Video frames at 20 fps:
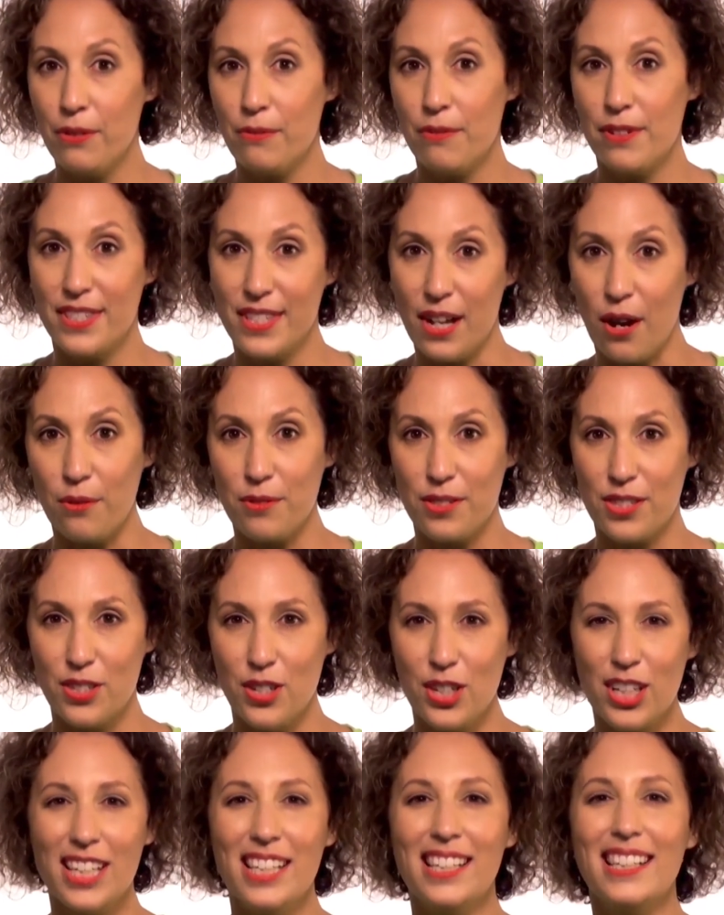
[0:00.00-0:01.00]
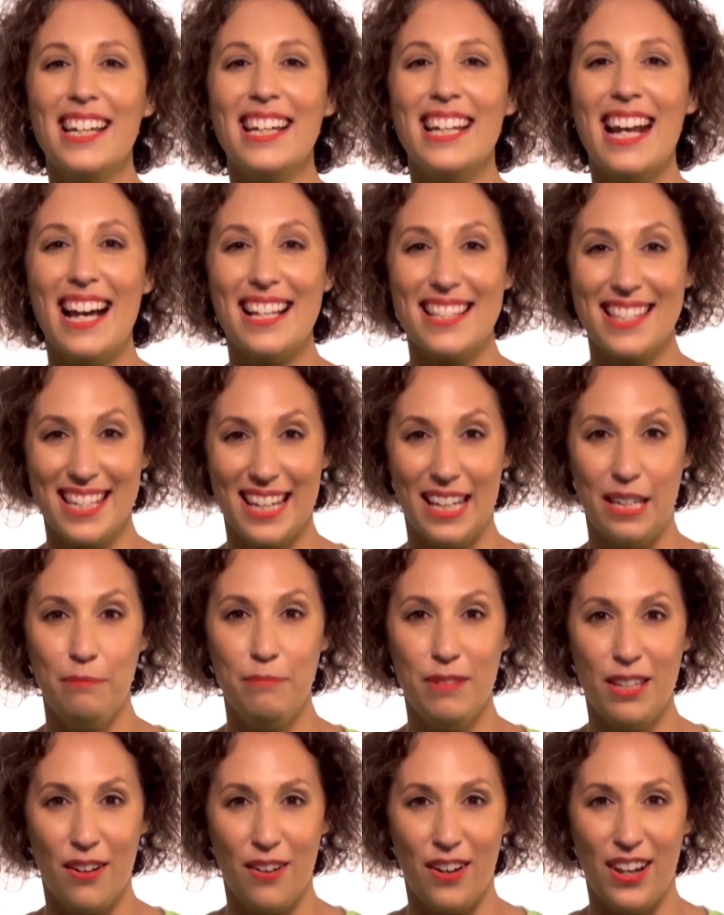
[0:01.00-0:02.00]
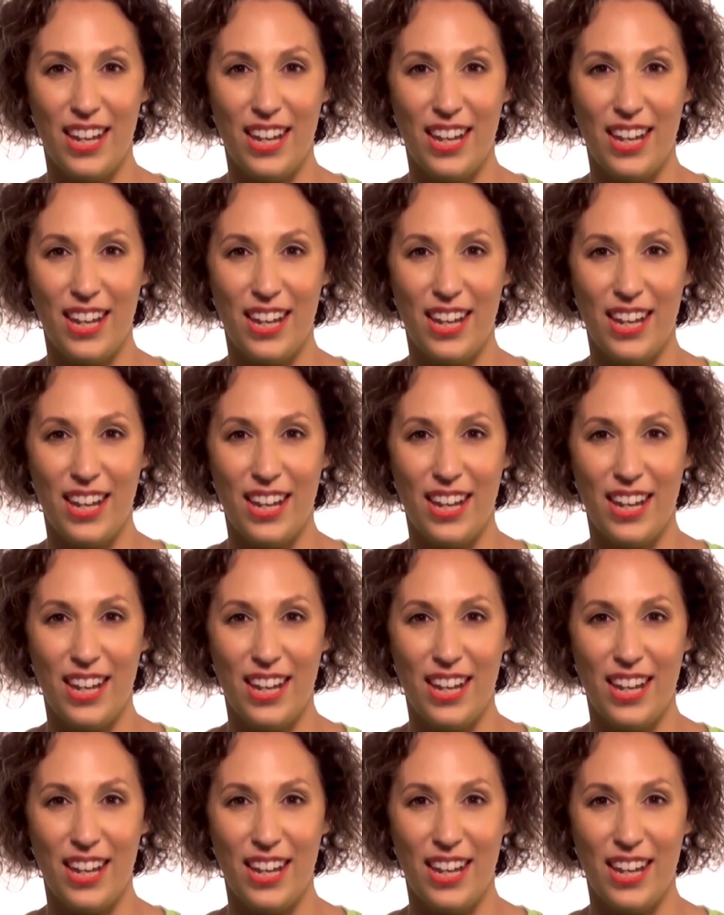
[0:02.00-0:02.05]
the results, you can let our team know